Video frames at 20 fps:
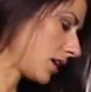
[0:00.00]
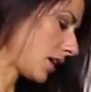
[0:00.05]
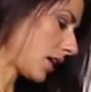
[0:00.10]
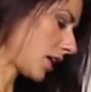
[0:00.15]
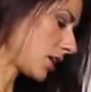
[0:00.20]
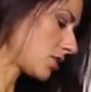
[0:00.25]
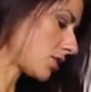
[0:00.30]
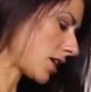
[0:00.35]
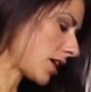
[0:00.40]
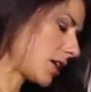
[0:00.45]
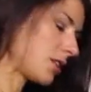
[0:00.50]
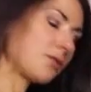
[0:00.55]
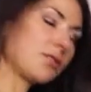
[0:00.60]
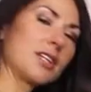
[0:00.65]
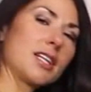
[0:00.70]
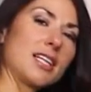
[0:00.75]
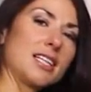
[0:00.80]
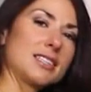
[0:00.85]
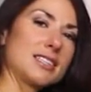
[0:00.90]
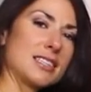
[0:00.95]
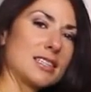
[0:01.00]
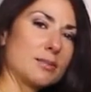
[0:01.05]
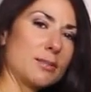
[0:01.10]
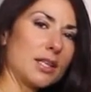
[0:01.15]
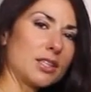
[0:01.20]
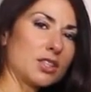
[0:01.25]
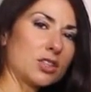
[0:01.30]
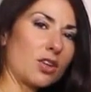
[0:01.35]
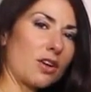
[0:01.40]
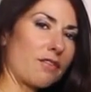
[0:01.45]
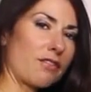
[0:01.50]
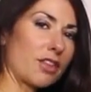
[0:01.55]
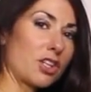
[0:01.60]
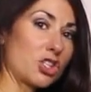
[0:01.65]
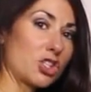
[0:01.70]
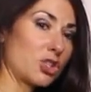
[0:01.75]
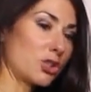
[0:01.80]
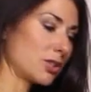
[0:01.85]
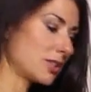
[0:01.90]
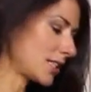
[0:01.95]
I try and release as much of the
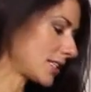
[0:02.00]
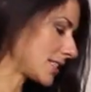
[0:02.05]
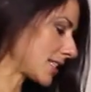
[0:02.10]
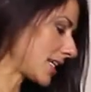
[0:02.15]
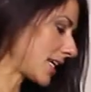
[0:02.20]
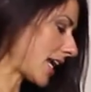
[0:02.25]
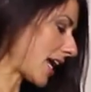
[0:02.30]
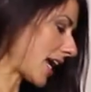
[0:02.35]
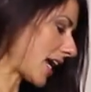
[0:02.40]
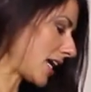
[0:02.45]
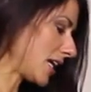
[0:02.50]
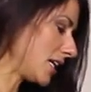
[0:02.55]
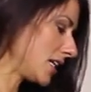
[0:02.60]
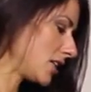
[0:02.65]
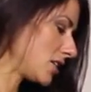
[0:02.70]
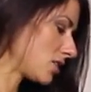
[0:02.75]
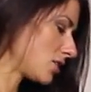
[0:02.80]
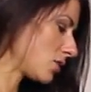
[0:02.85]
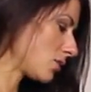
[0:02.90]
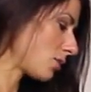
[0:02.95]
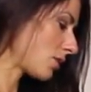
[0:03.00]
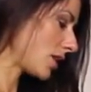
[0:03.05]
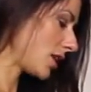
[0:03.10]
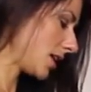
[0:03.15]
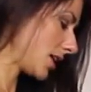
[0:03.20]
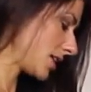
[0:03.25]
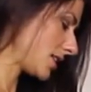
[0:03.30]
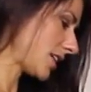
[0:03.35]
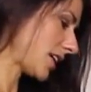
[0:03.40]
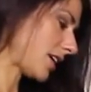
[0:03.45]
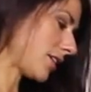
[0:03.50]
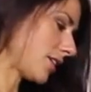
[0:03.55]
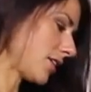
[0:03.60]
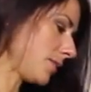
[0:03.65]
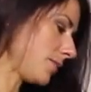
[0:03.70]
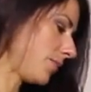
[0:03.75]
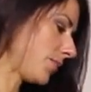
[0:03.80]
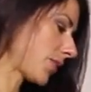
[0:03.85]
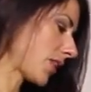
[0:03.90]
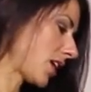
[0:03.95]
juice as I can into the
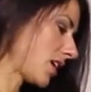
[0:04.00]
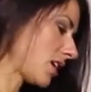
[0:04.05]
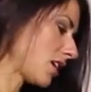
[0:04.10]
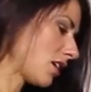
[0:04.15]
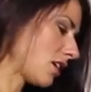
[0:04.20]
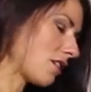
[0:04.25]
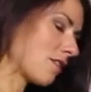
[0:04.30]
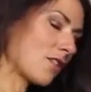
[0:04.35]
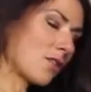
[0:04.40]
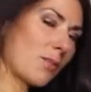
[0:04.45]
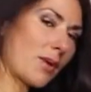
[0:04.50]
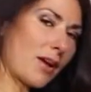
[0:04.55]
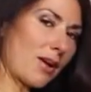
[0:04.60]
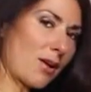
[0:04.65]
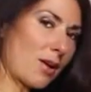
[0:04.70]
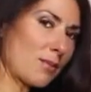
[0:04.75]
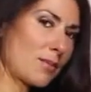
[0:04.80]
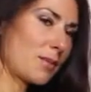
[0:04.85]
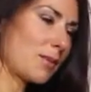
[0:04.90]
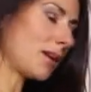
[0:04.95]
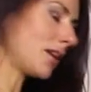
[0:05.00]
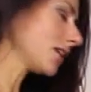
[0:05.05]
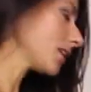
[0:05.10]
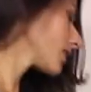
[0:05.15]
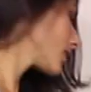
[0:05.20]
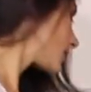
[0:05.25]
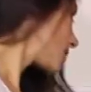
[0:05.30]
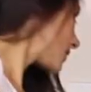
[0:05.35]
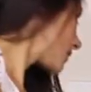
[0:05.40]
container for my almond milk.